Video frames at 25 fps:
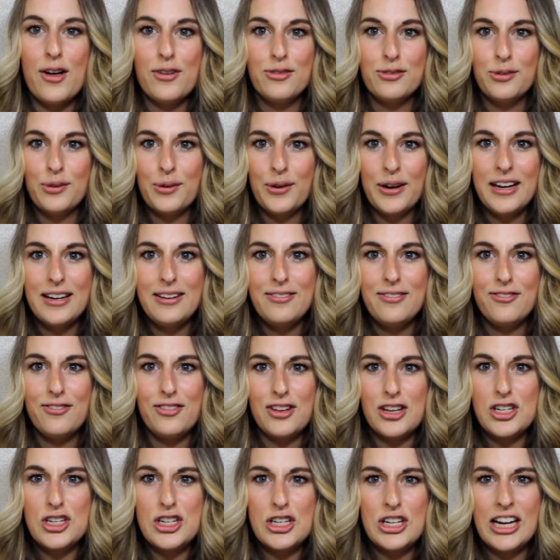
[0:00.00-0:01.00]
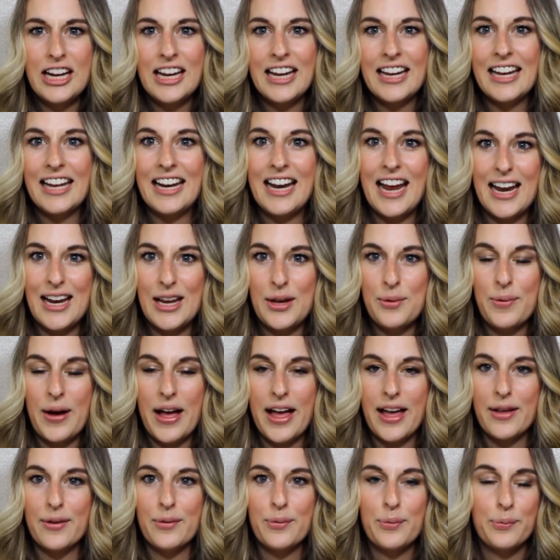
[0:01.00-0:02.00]
Avoid fidgeting in any
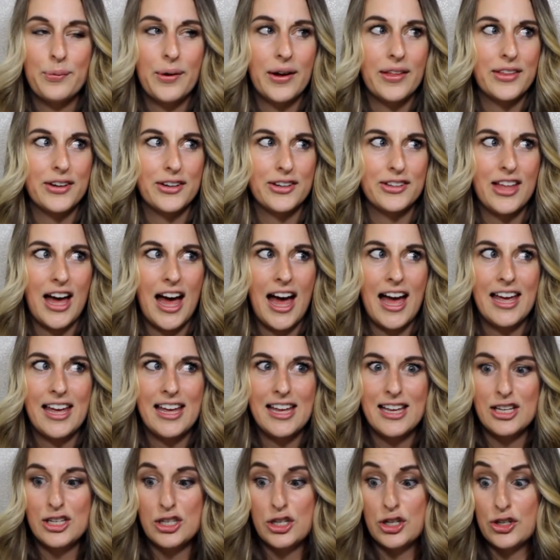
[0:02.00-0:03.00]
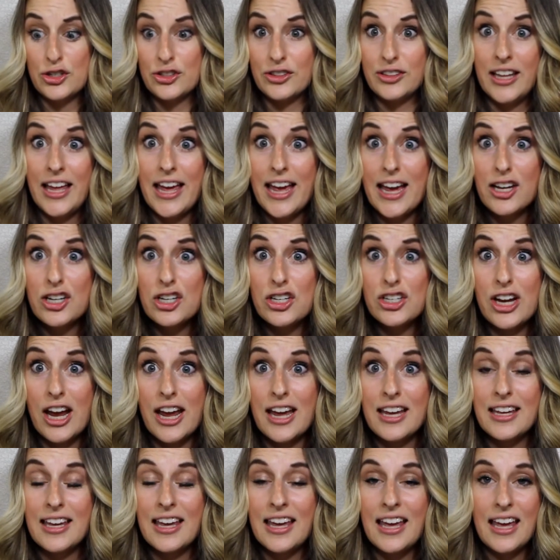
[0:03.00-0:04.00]
way, whether that is your leg
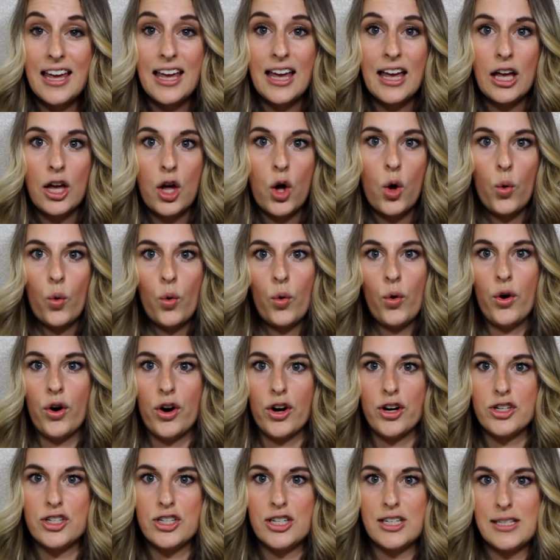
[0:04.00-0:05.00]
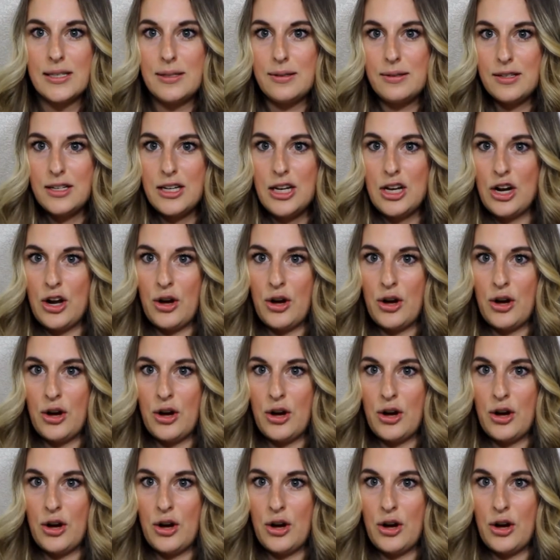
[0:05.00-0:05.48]
shaking or just,